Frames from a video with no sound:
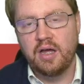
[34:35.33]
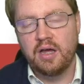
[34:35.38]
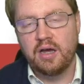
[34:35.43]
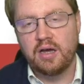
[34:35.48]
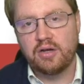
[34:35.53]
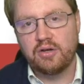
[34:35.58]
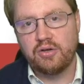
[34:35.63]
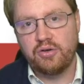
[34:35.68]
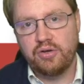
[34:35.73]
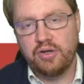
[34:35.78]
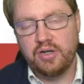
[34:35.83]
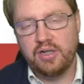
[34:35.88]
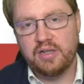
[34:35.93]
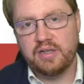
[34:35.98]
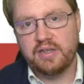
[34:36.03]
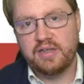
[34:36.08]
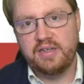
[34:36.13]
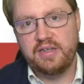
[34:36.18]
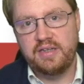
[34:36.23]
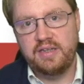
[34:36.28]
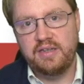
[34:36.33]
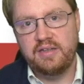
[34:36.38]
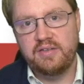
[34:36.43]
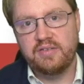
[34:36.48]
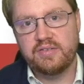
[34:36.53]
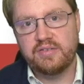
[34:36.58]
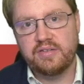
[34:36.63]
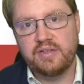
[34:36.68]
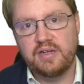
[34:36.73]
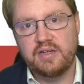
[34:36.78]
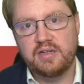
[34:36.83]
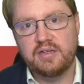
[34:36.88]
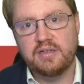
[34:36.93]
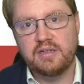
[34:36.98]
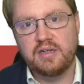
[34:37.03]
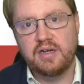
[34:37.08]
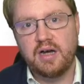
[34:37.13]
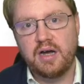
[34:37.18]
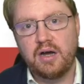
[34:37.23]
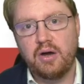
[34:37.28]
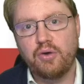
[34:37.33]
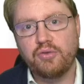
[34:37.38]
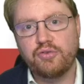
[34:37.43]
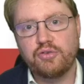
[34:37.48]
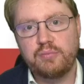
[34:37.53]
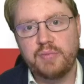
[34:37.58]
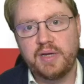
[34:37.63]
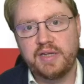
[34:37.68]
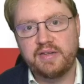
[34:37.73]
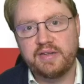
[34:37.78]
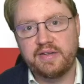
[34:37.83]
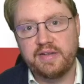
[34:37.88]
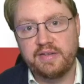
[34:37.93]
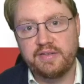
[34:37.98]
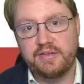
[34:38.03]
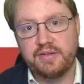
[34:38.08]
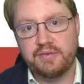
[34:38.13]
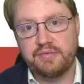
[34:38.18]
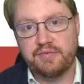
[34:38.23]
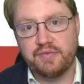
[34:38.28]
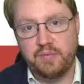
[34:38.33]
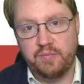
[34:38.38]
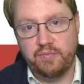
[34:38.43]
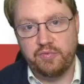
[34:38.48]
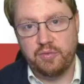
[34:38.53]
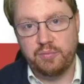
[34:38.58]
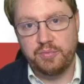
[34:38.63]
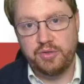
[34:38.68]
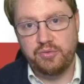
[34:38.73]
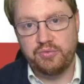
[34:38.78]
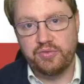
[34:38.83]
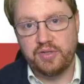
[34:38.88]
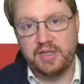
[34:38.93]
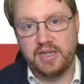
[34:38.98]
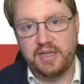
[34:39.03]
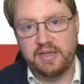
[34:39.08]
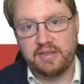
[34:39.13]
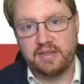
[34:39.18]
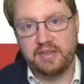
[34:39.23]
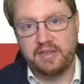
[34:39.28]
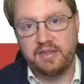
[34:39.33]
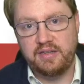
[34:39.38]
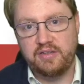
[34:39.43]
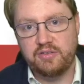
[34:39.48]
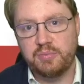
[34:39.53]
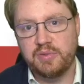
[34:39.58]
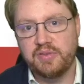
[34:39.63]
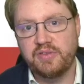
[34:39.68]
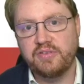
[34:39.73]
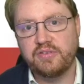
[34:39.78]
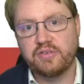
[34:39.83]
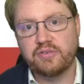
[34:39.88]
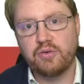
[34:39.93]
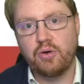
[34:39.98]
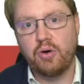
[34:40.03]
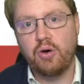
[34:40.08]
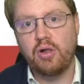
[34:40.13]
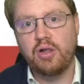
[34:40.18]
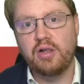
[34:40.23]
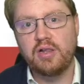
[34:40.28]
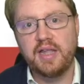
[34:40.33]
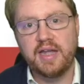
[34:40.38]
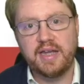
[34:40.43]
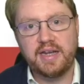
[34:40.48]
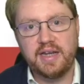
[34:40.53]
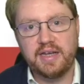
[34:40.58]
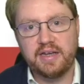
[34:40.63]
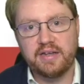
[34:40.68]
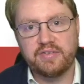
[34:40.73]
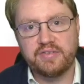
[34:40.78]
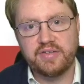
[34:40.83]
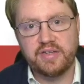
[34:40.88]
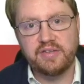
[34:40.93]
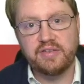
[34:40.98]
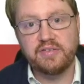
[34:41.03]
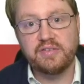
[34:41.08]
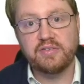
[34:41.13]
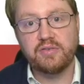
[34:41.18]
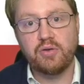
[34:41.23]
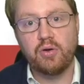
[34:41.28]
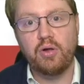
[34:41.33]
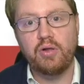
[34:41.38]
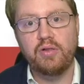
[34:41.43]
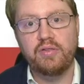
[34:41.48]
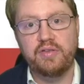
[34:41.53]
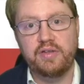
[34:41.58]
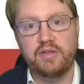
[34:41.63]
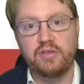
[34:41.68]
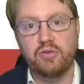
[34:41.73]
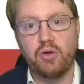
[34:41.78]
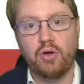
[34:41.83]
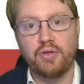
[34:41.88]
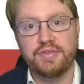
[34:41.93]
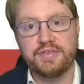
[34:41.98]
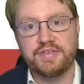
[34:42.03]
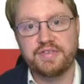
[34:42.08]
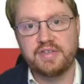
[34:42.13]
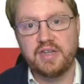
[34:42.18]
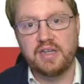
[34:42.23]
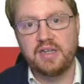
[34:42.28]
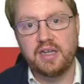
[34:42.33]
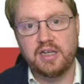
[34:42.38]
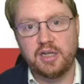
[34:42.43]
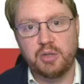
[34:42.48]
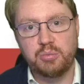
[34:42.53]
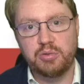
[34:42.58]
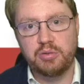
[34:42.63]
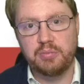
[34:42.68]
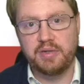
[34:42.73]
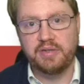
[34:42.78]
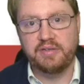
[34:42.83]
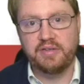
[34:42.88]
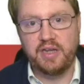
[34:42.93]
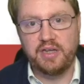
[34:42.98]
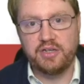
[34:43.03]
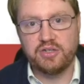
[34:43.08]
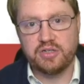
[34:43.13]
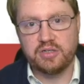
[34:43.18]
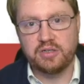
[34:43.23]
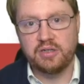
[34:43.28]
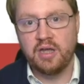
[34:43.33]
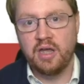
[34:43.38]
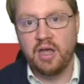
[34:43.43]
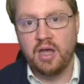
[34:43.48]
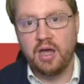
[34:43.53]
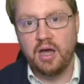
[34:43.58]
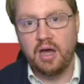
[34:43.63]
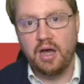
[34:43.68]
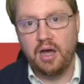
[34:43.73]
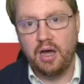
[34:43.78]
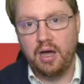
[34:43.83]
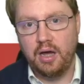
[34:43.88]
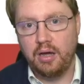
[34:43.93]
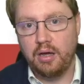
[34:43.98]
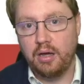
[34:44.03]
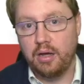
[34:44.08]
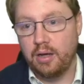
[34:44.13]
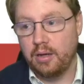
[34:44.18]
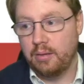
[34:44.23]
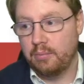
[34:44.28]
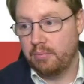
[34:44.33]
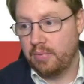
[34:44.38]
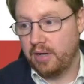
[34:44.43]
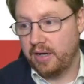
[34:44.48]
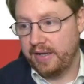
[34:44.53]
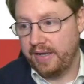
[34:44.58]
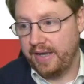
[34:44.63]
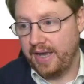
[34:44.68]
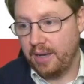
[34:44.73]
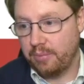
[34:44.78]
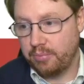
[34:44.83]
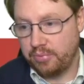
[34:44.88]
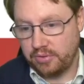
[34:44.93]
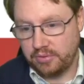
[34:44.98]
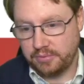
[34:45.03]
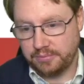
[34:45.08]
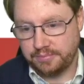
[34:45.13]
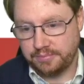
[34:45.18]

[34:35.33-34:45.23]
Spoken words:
kernel keys are automatically different from userland keys, but this is all, like I said, this is all the non-standard implementation by Apple.